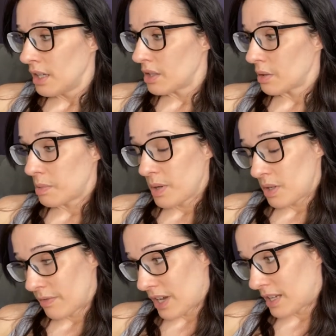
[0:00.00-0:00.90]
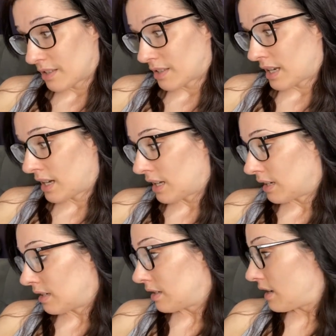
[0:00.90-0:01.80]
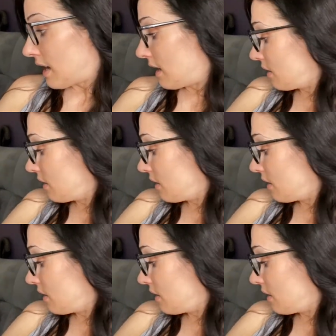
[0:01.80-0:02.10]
So I spoke to the vets, and yeah.